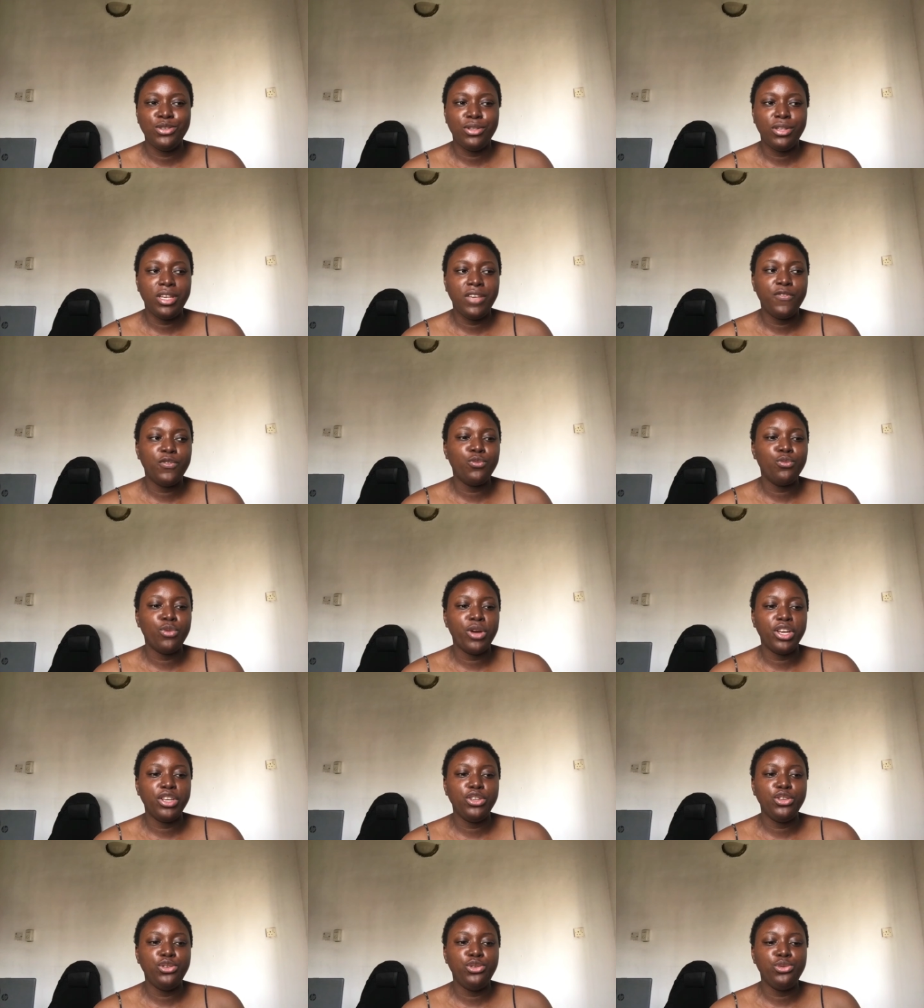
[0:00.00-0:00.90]
even
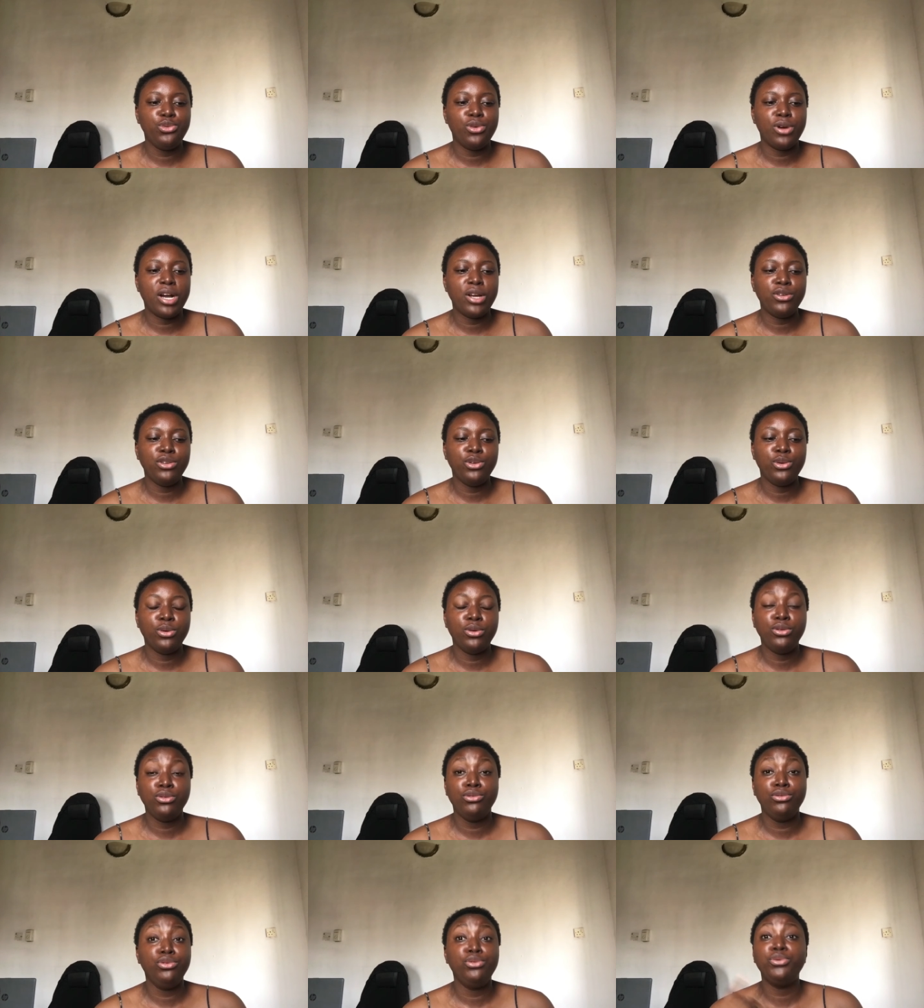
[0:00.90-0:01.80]
when you are you
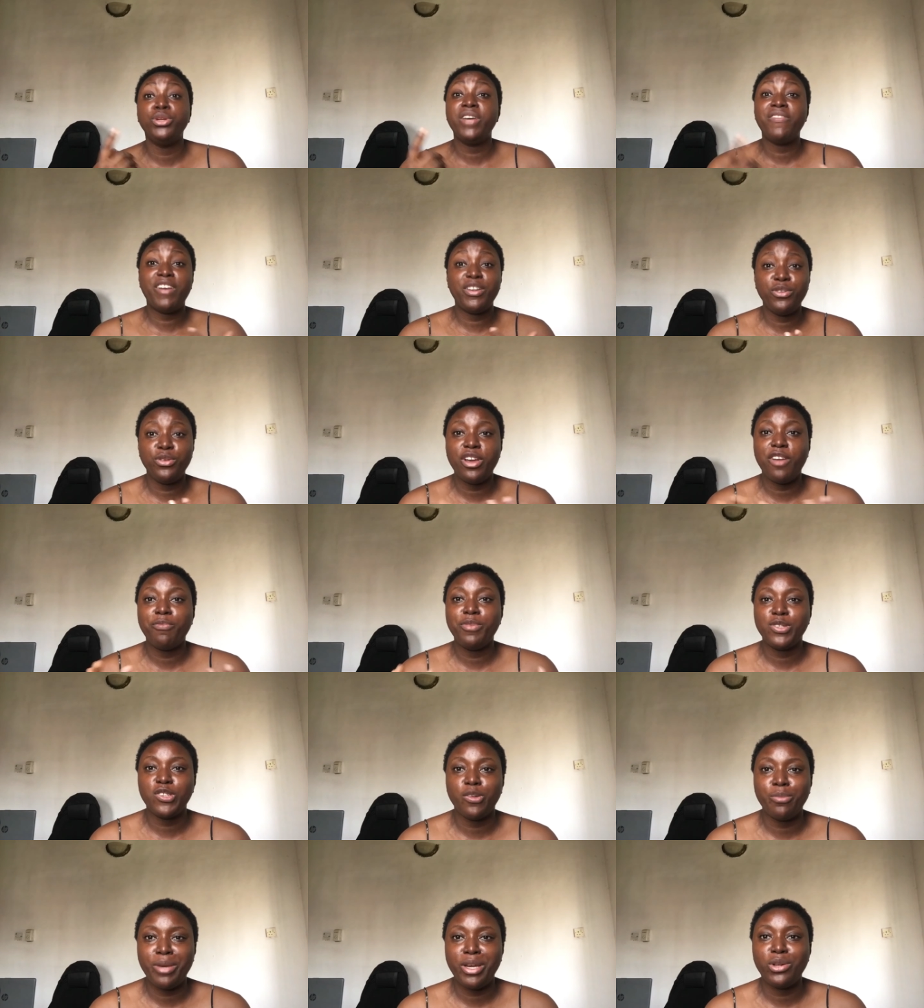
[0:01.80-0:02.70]
you never know you have peace
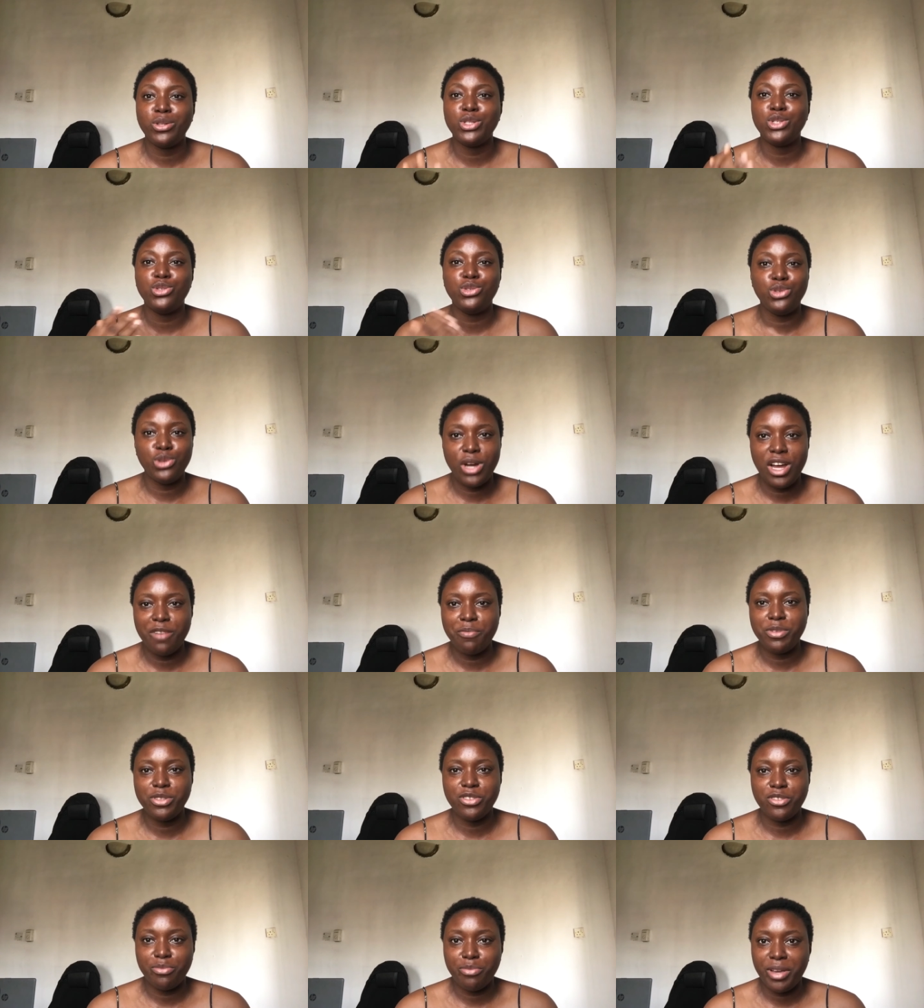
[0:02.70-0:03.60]
of mind until you don't have
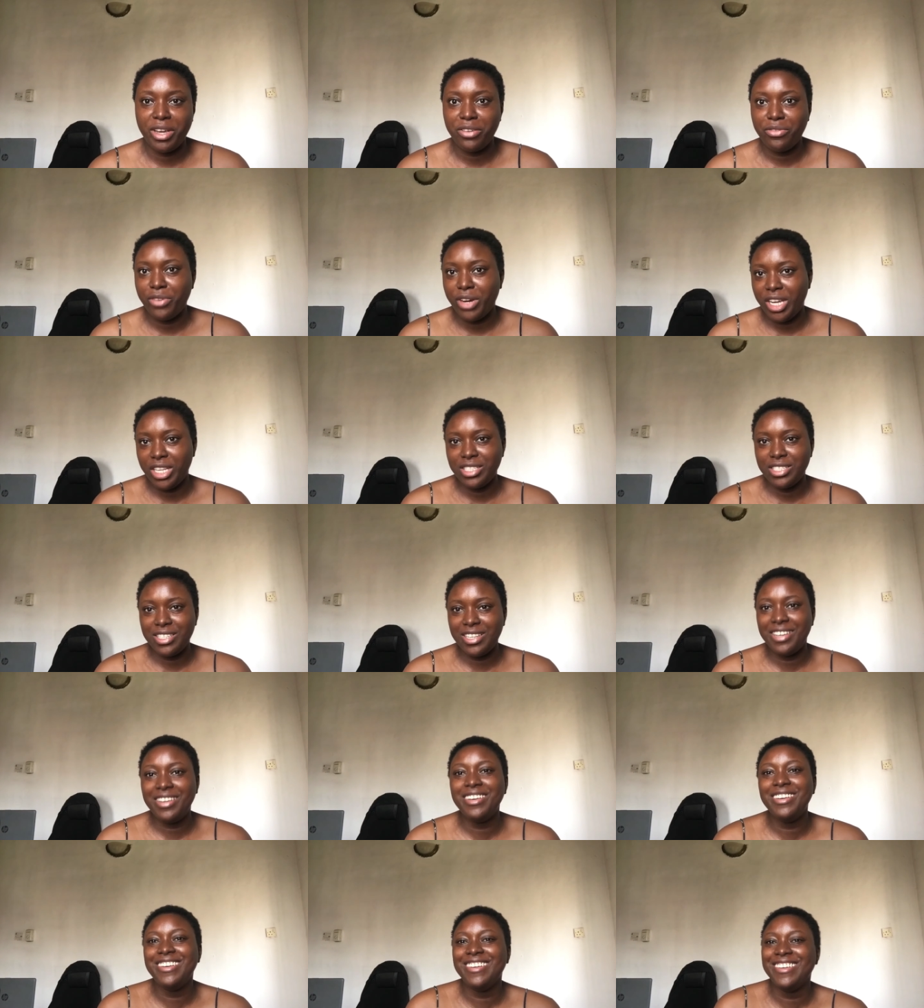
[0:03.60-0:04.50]
peace of mind right